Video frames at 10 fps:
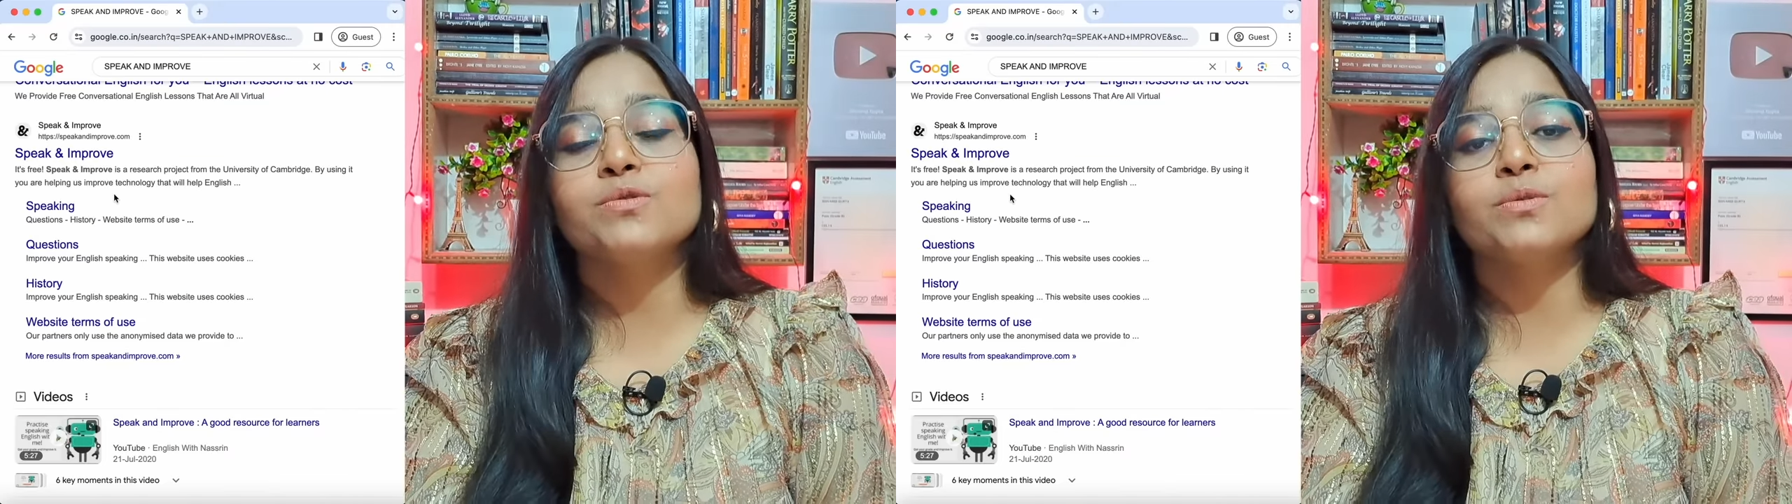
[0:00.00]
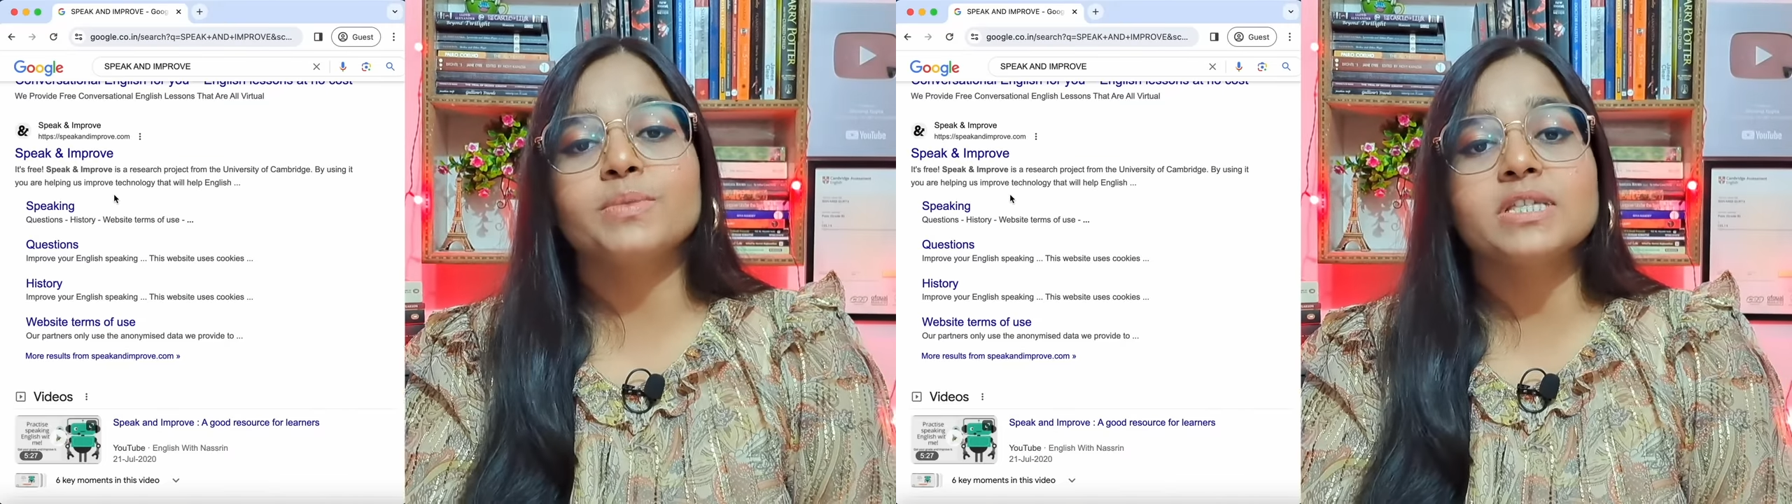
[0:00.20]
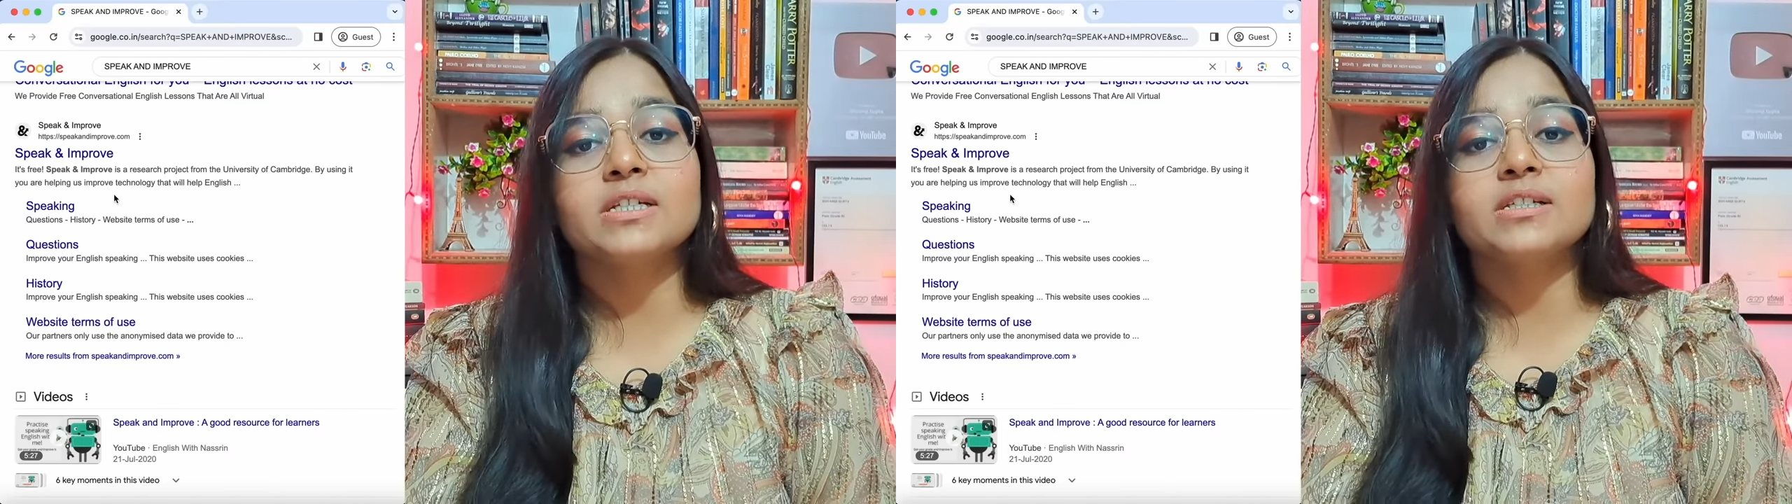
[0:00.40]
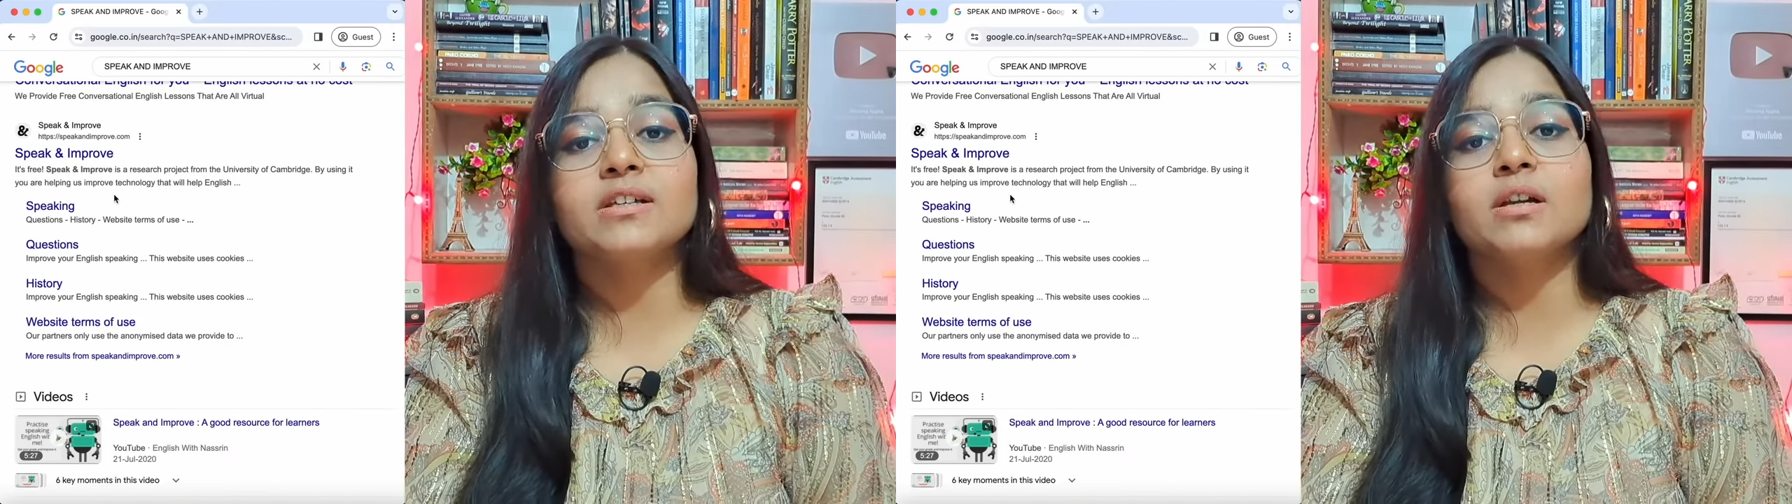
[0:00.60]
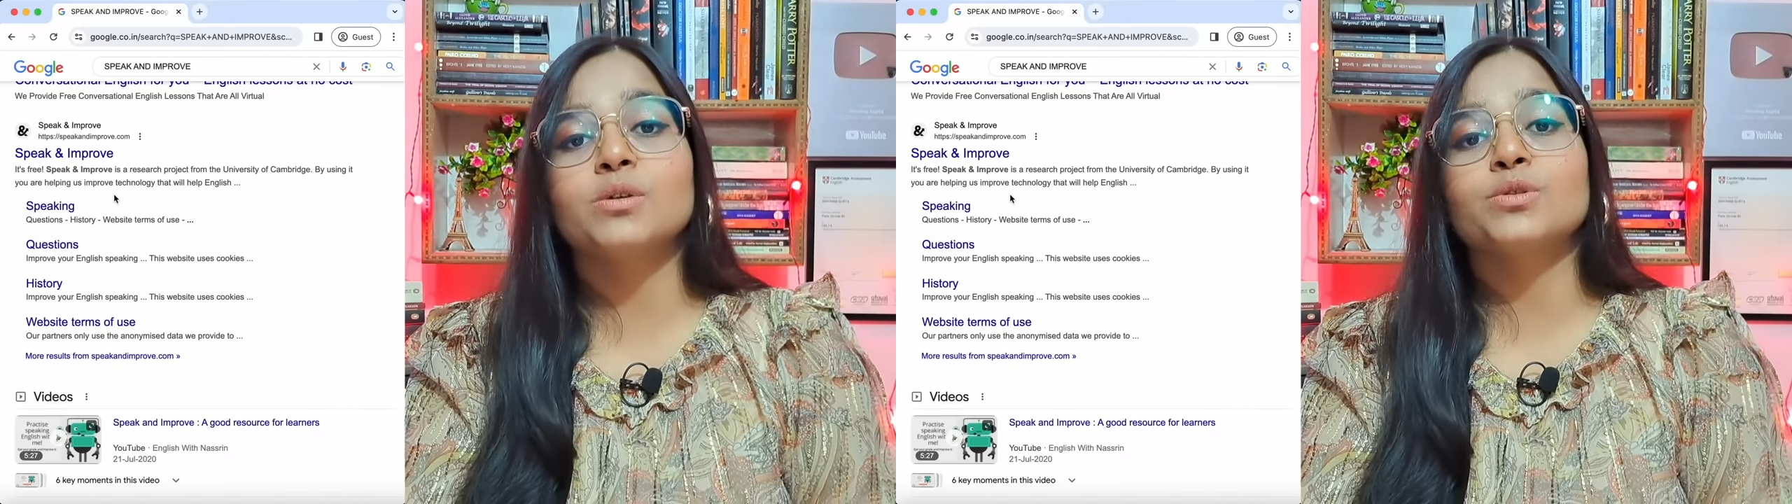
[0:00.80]
So basically,
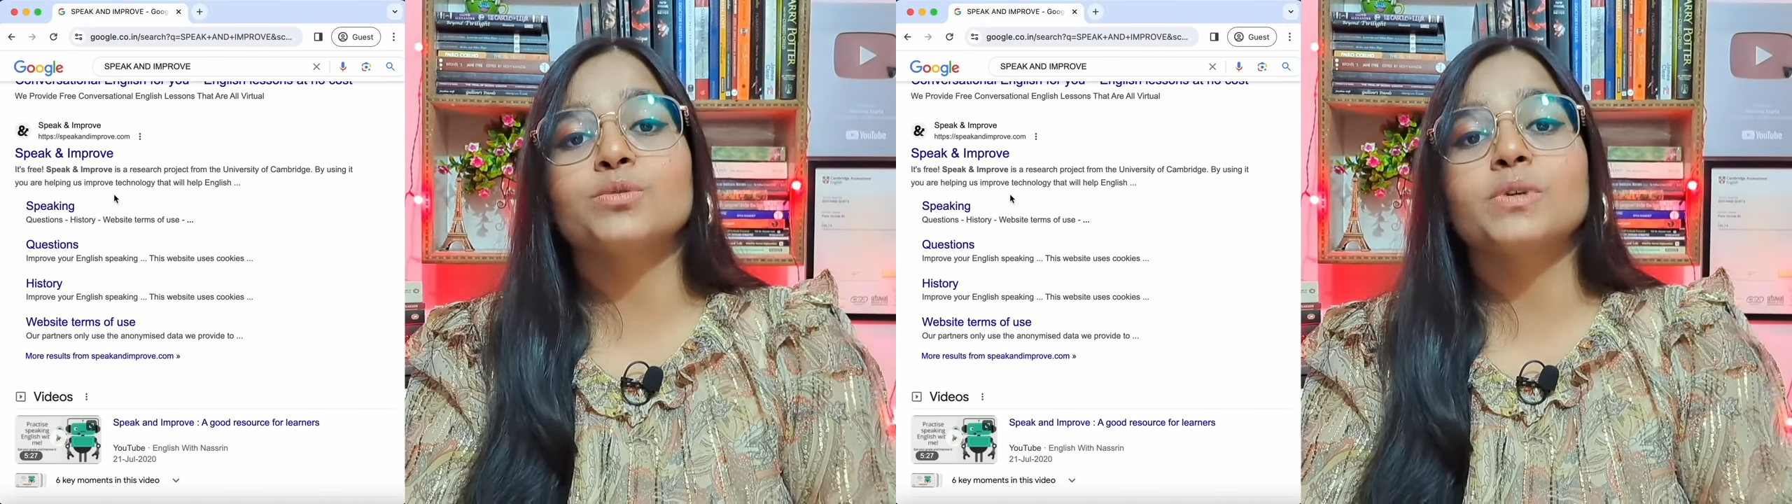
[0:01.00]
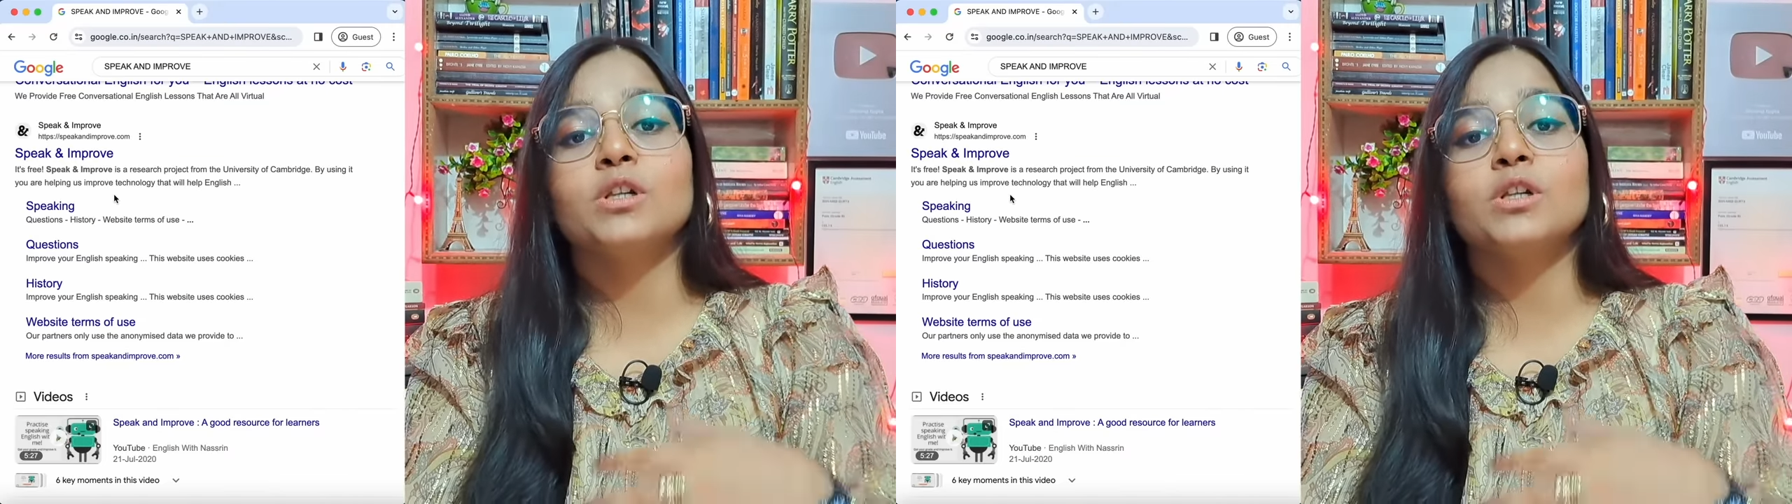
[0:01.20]
there are going to be